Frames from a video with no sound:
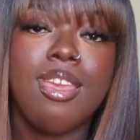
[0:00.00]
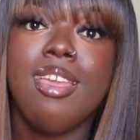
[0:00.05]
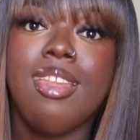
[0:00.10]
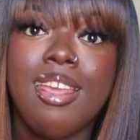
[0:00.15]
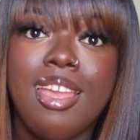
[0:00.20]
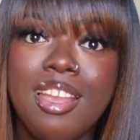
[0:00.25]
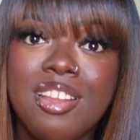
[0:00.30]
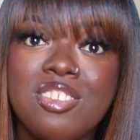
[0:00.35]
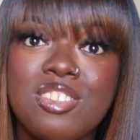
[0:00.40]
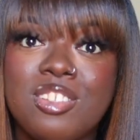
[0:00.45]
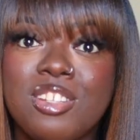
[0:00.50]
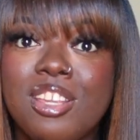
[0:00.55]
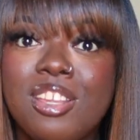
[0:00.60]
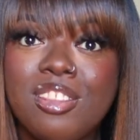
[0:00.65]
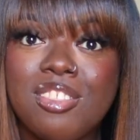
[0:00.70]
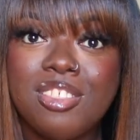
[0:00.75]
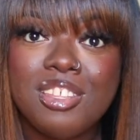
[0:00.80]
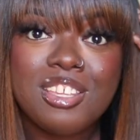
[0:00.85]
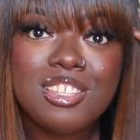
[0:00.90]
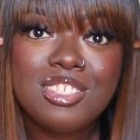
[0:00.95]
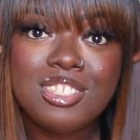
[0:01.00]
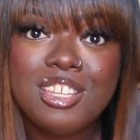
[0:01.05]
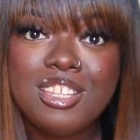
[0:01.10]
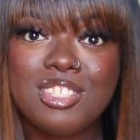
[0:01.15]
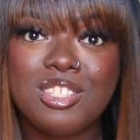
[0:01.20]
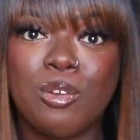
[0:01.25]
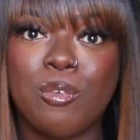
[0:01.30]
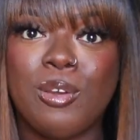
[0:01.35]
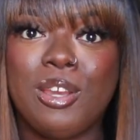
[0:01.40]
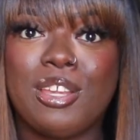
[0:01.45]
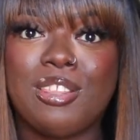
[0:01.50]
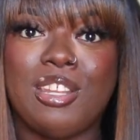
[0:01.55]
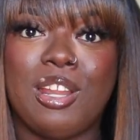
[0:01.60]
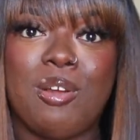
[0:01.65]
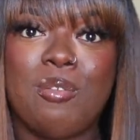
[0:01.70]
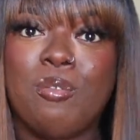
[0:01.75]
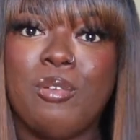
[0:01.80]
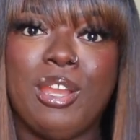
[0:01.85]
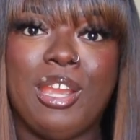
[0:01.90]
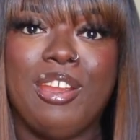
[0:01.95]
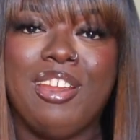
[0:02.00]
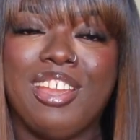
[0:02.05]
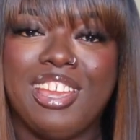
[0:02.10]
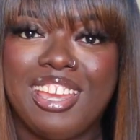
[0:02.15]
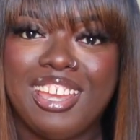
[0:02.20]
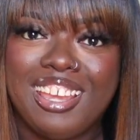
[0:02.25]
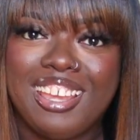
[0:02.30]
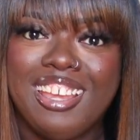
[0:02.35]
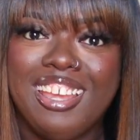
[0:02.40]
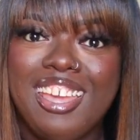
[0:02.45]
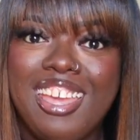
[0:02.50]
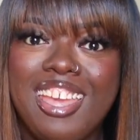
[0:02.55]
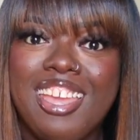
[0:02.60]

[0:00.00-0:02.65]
And actually, this is the wig that I'm wearing